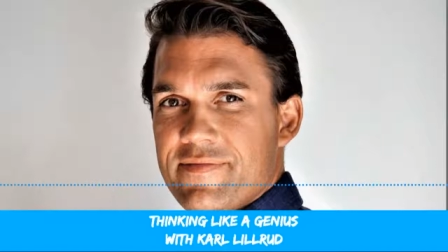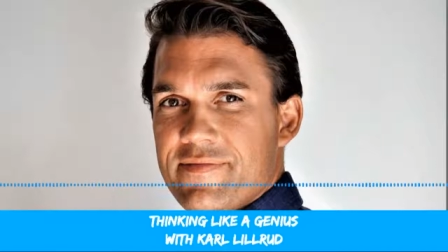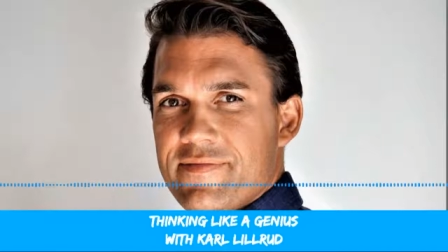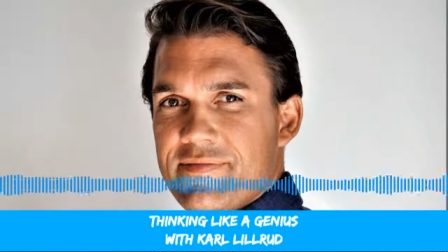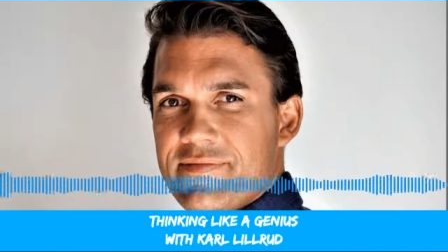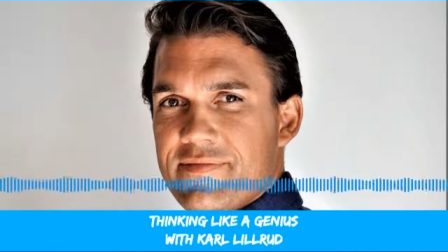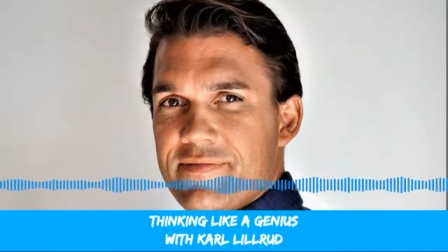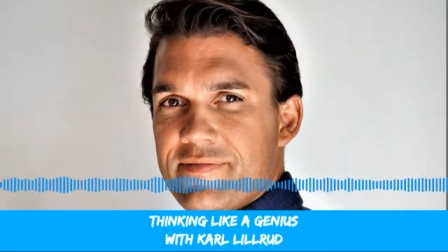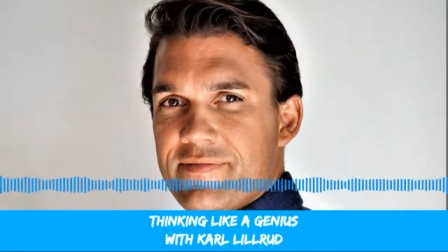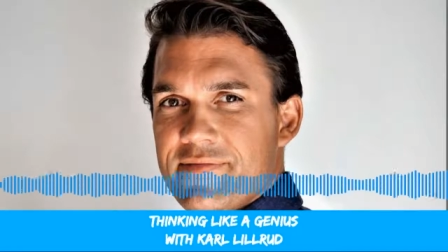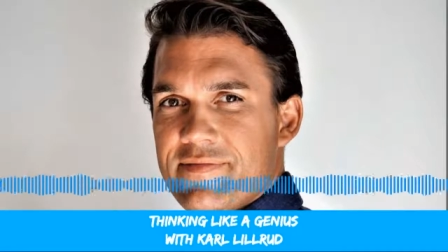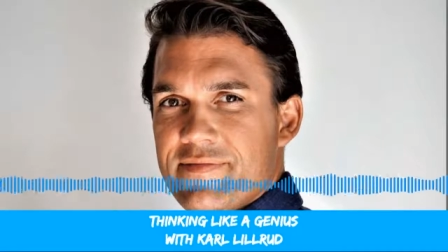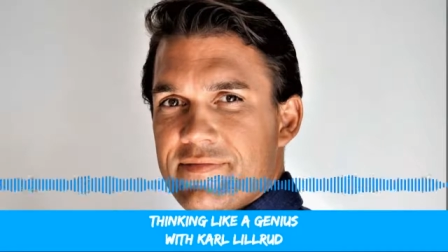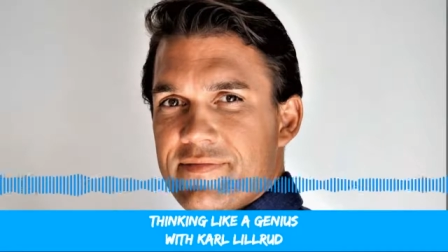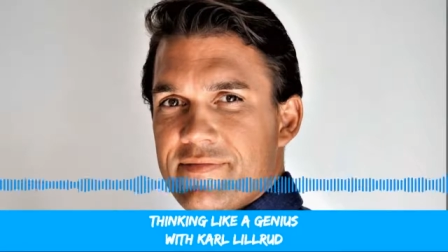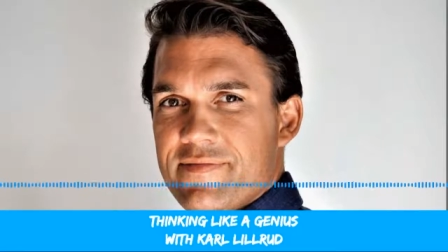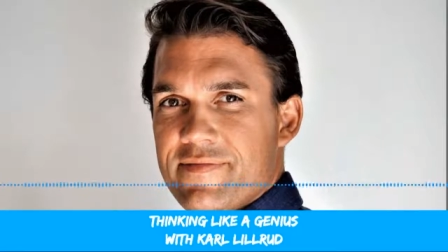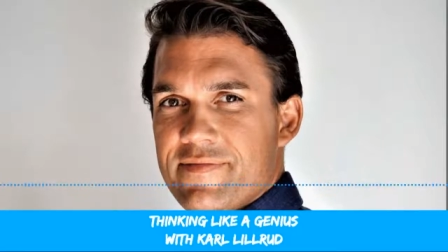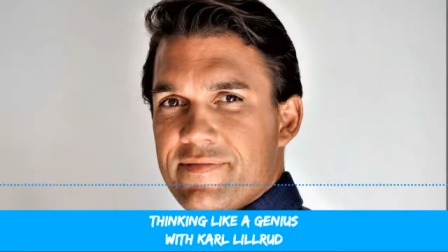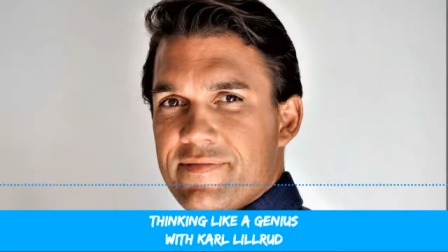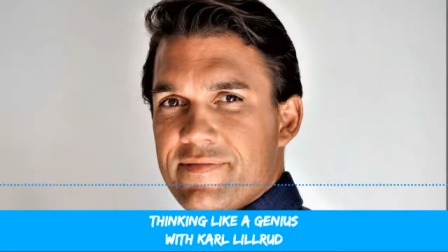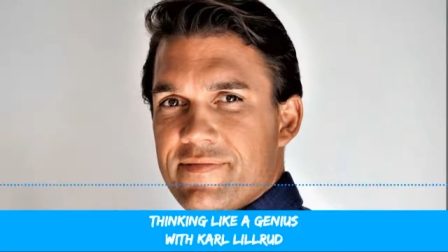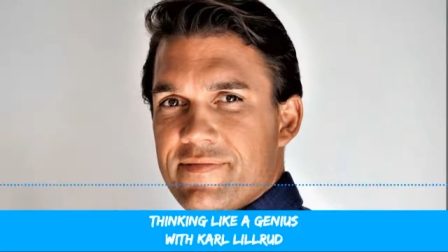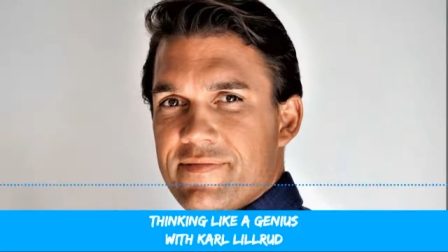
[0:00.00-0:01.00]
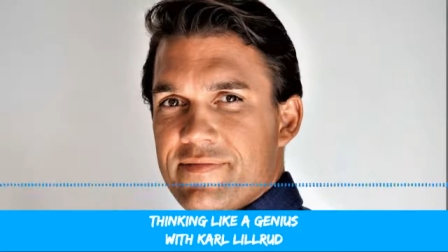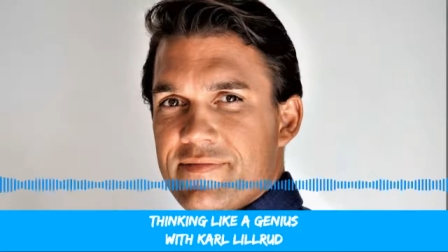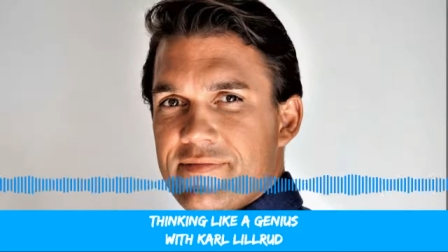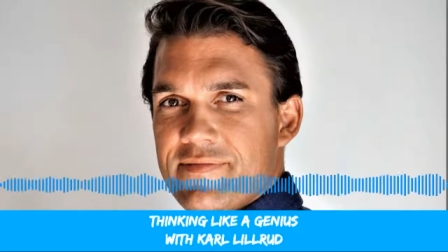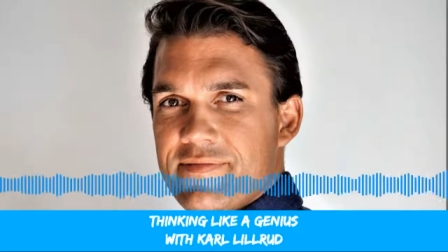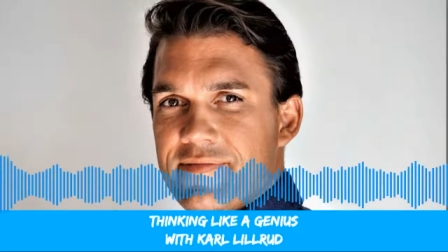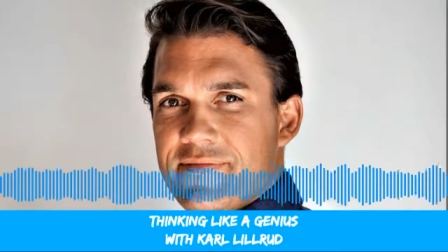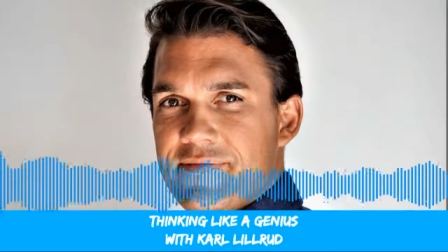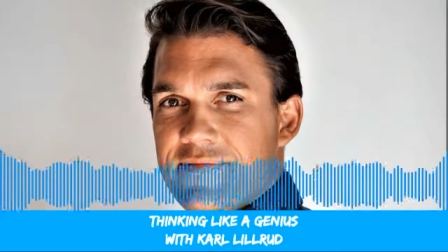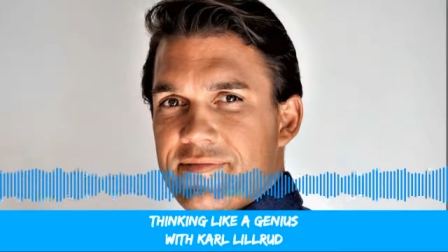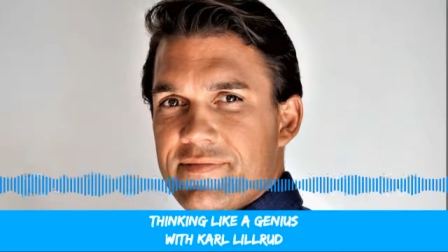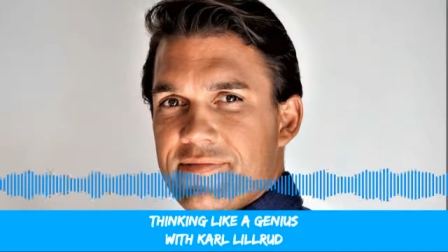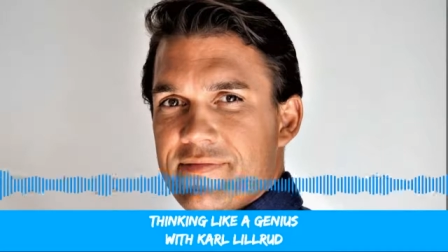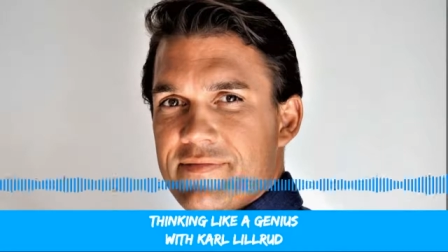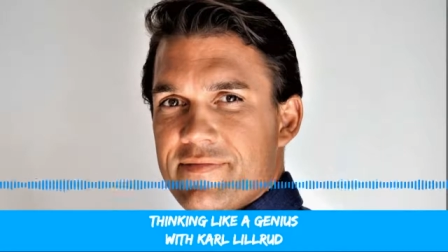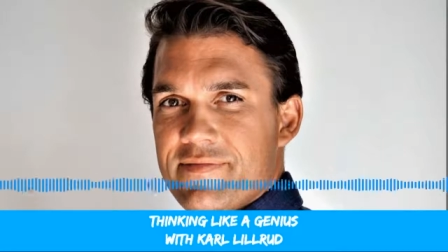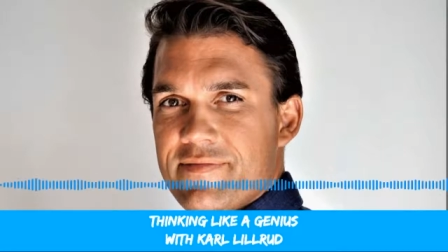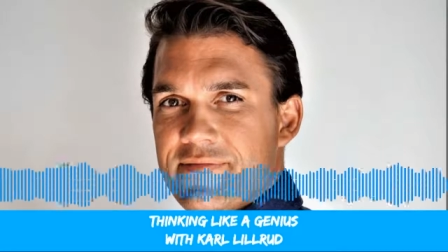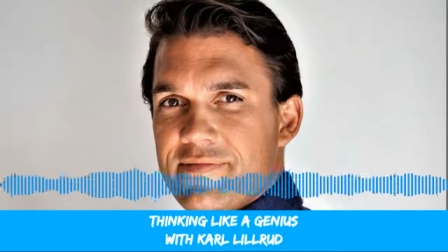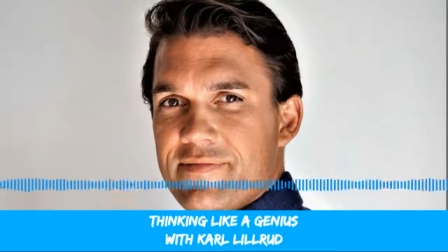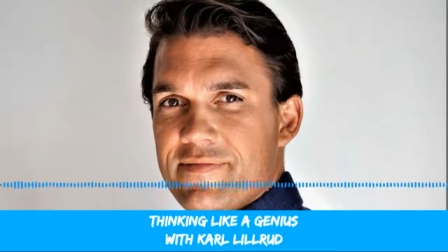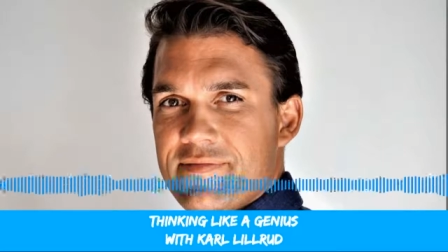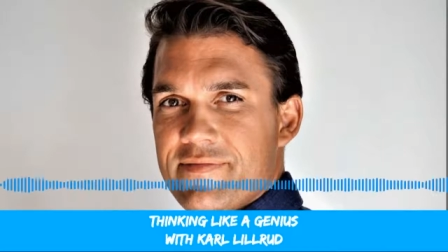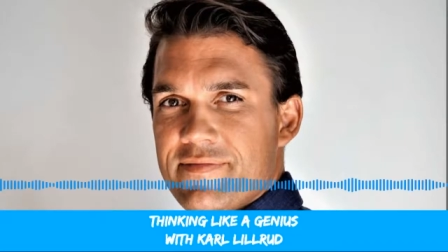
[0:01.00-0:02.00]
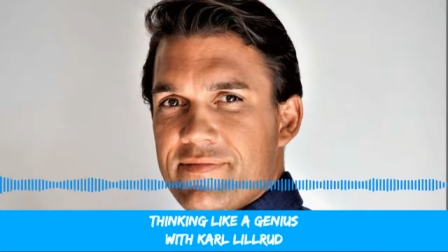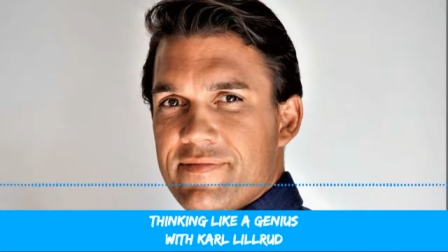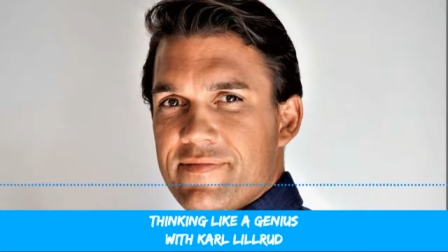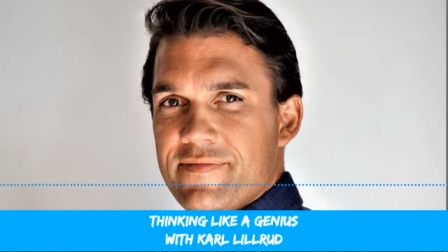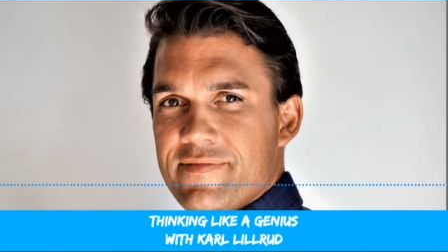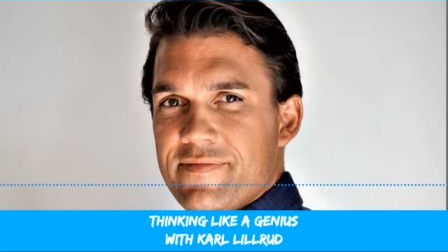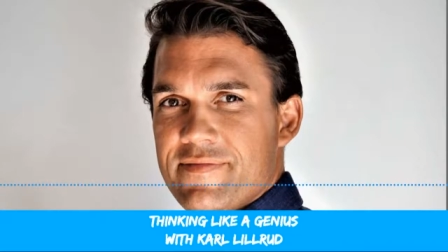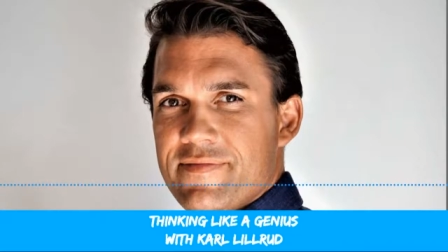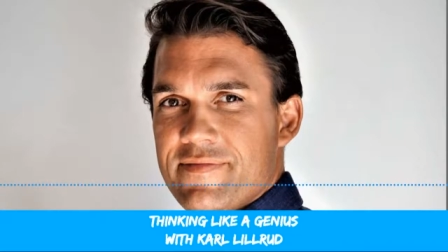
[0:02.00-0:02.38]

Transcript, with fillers: to me learning something.